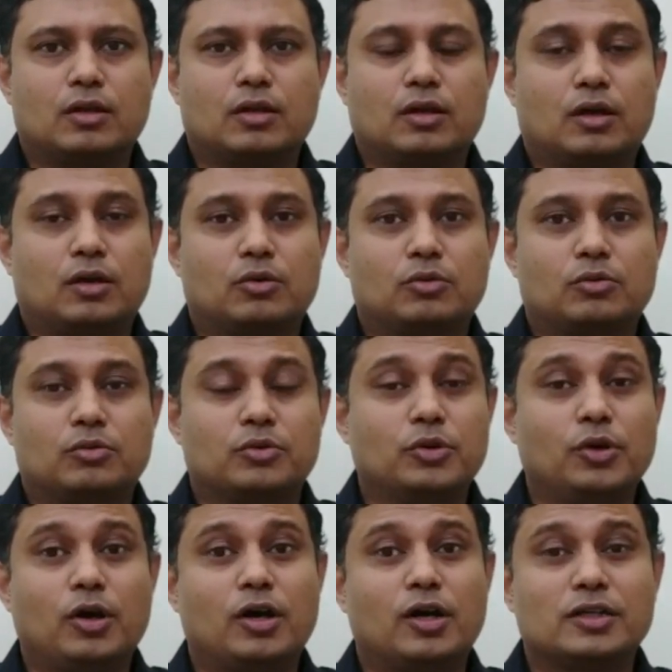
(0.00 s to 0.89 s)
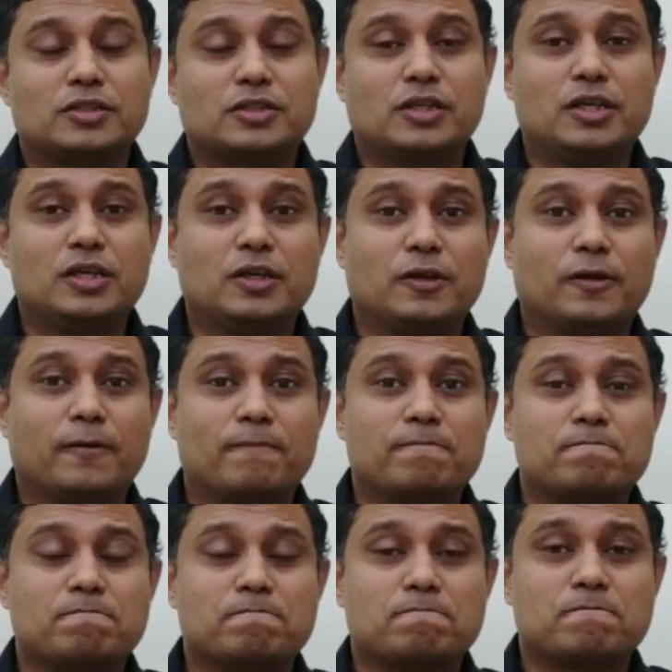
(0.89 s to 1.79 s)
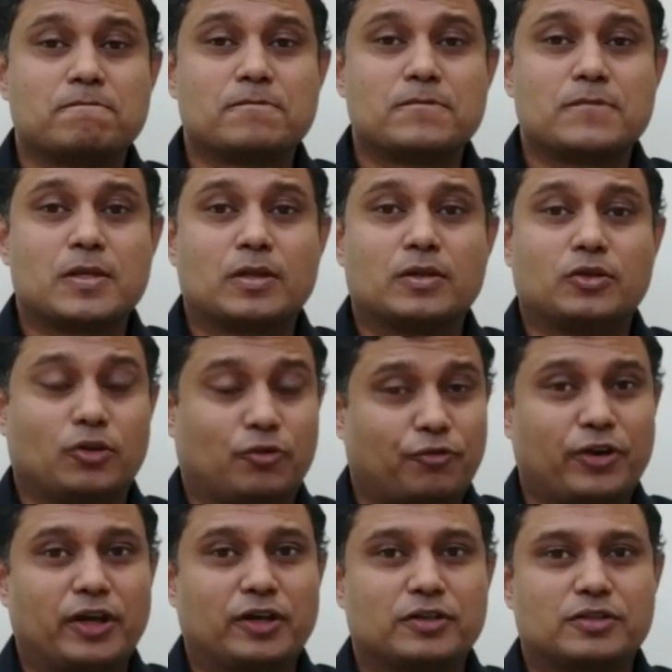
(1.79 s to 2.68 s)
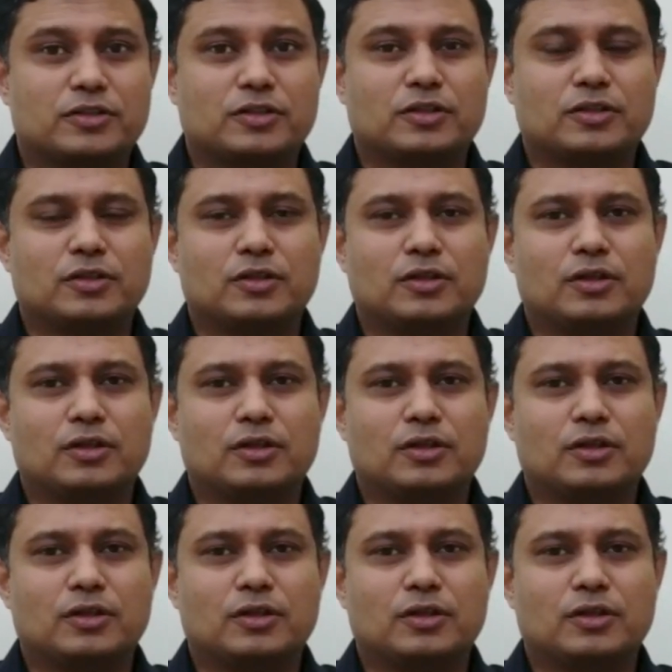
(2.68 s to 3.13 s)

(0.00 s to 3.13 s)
Now you're asking your friends,